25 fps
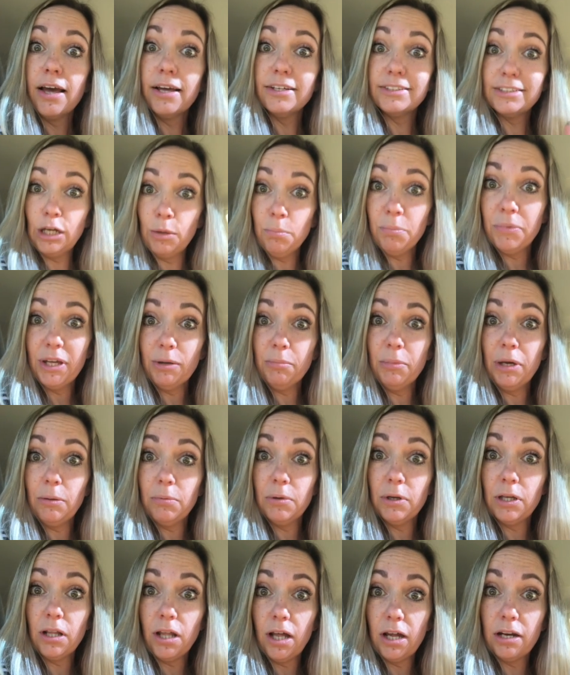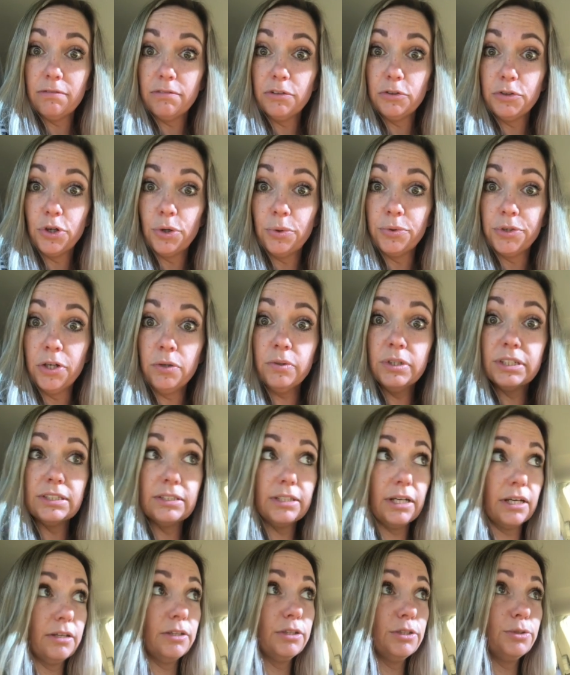Something maybe a lot of you don't know is
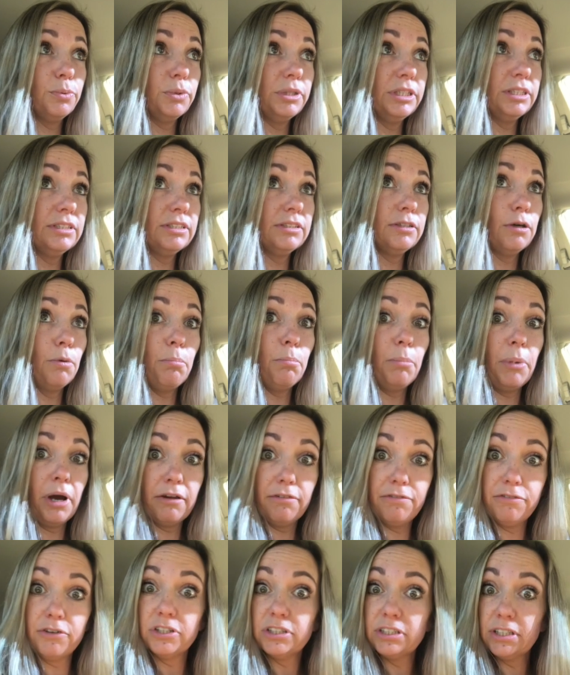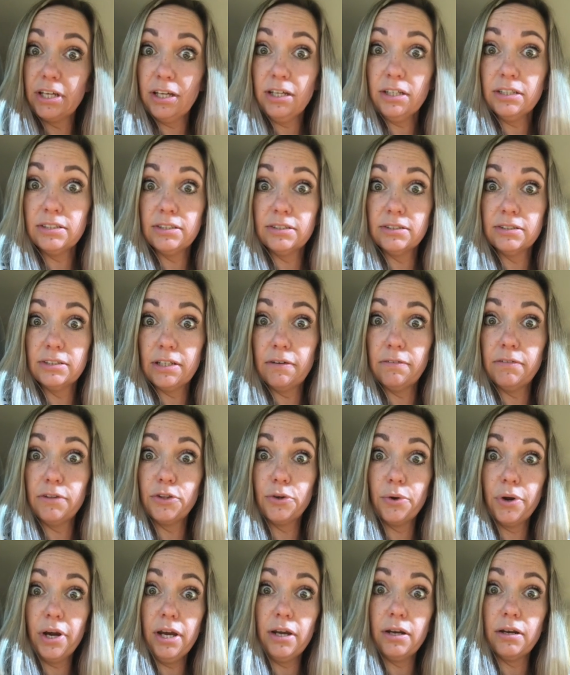Sylas was my first kiss in 7th
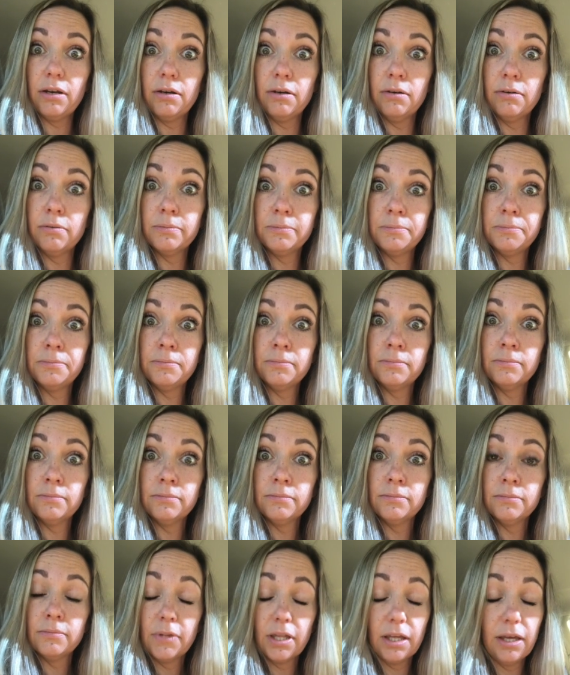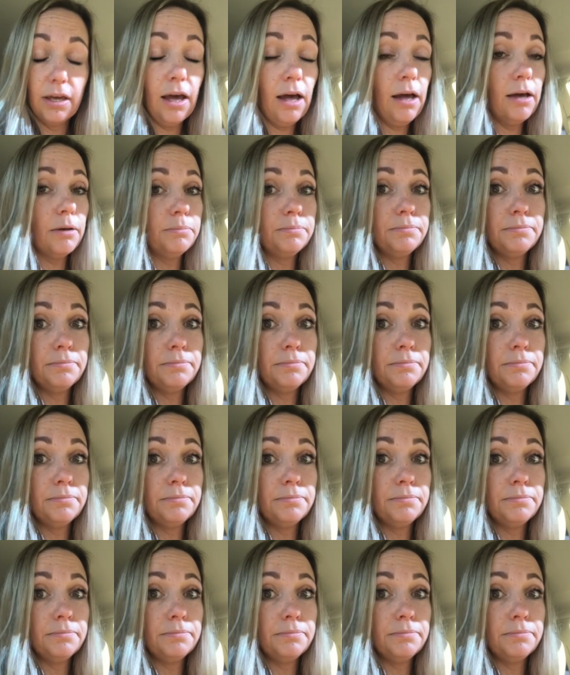grade. Yeah.